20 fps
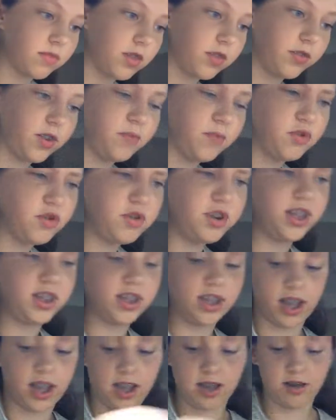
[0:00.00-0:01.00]
If I'm ruining
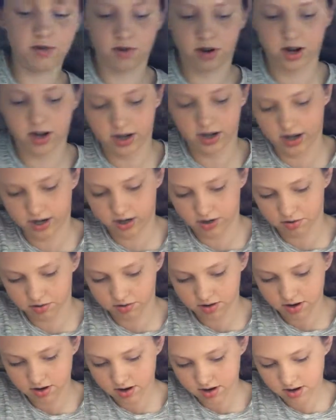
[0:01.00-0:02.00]
the cake right now,
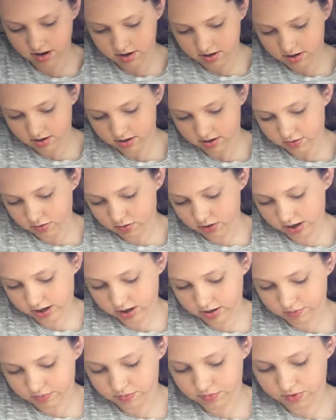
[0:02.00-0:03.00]
if you're like
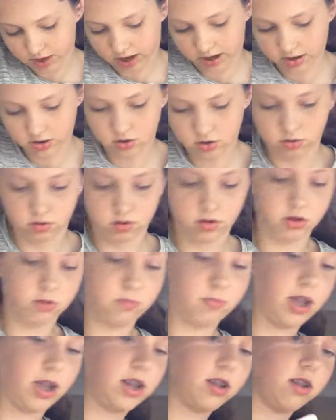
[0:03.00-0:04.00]
an actual good
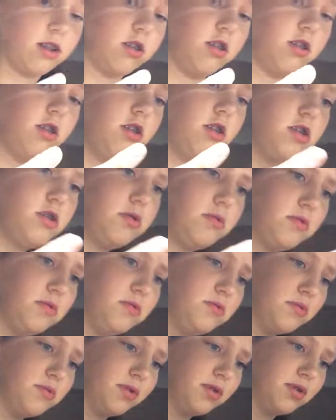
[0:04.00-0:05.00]
baker...
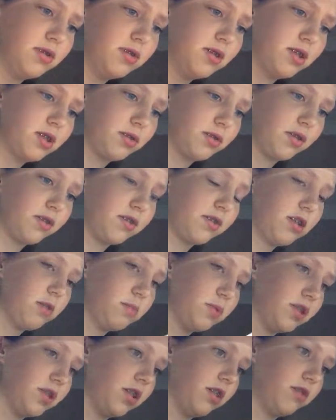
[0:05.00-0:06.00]
Ew! Got the
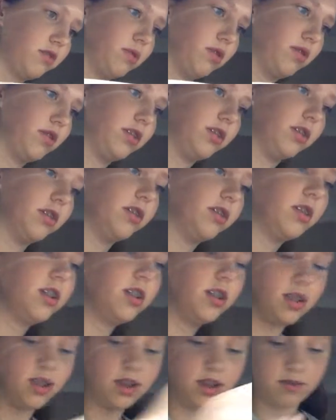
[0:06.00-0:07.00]
syrupy stuff on my finger.
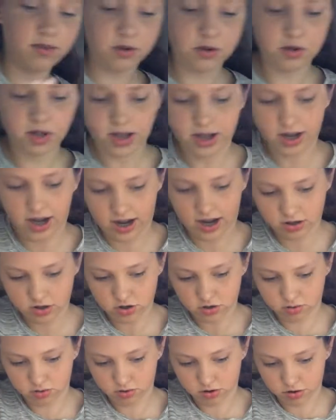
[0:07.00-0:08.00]
If you're like an
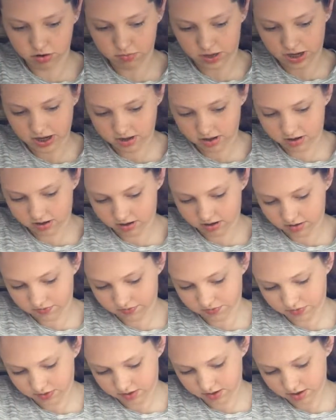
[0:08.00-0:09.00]
actual good baker,
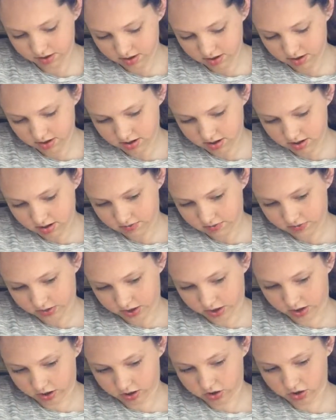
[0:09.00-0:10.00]

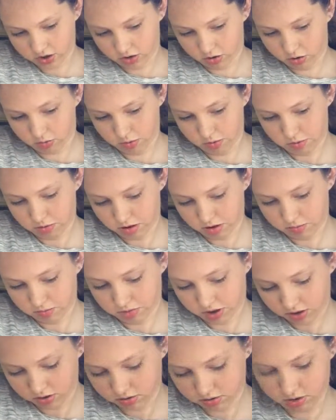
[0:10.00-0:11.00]
and I should not be putting
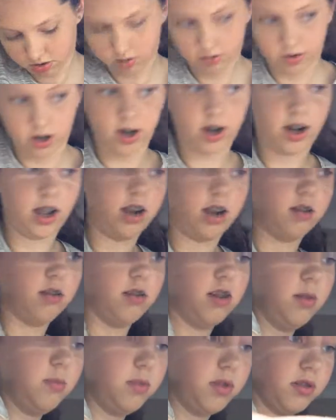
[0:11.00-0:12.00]
butter on it right now,
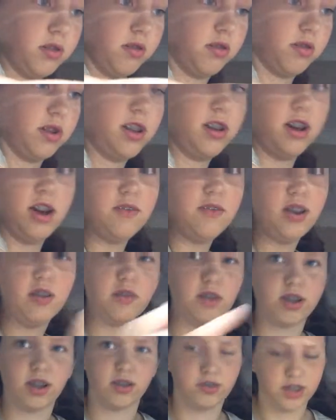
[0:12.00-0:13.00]
I'm sorry. I've
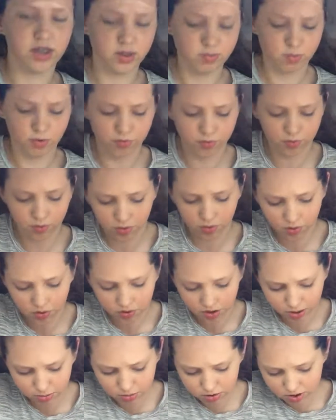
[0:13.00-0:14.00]
never done this before.
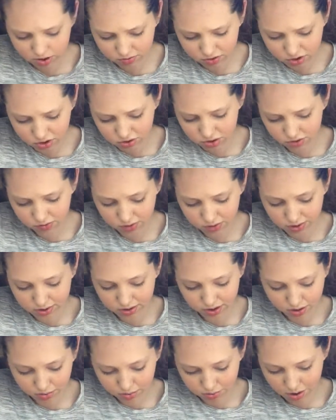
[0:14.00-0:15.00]
I'm not even sure if this is
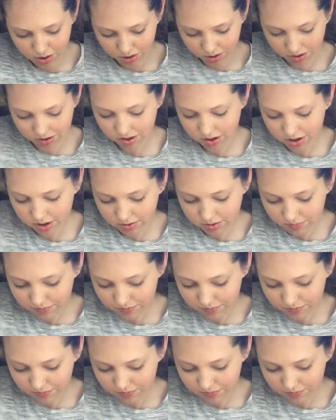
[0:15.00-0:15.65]
going to work.